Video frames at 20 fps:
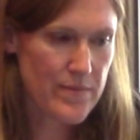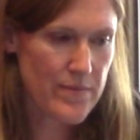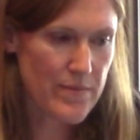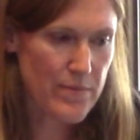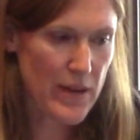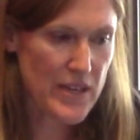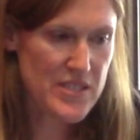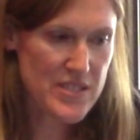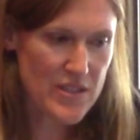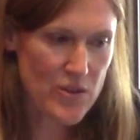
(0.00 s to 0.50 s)

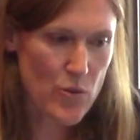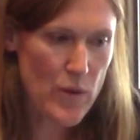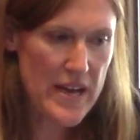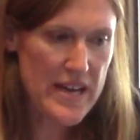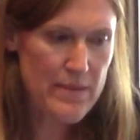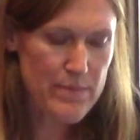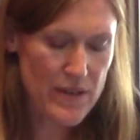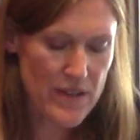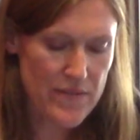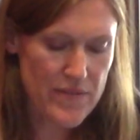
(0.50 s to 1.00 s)
punching way
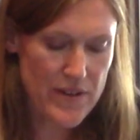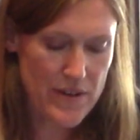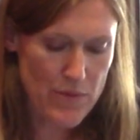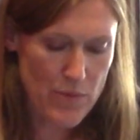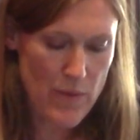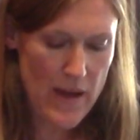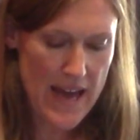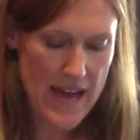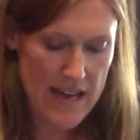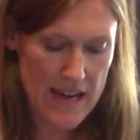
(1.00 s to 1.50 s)
above their
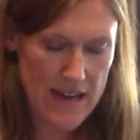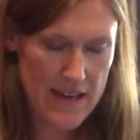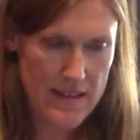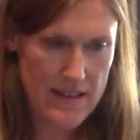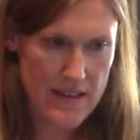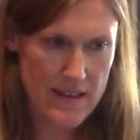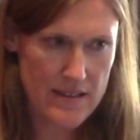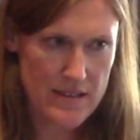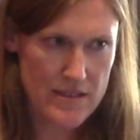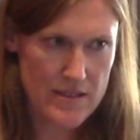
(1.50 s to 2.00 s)
weight, I
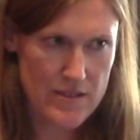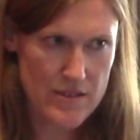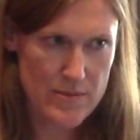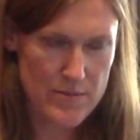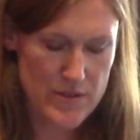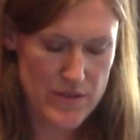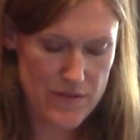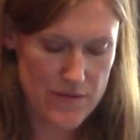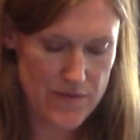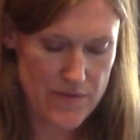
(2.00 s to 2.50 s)
think, in
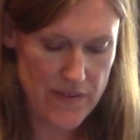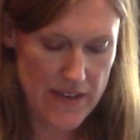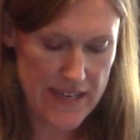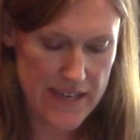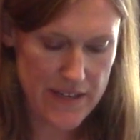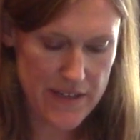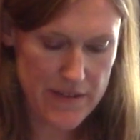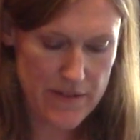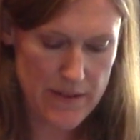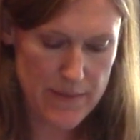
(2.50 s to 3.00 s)
terms of
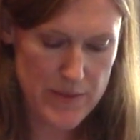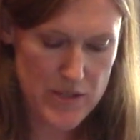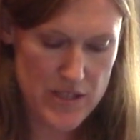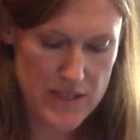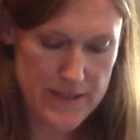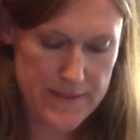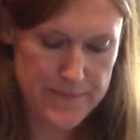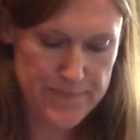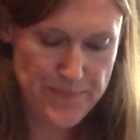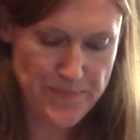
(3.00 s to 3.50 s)
fighting
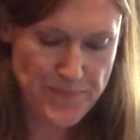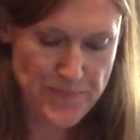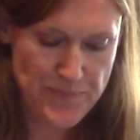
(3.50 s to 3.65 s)
corruption.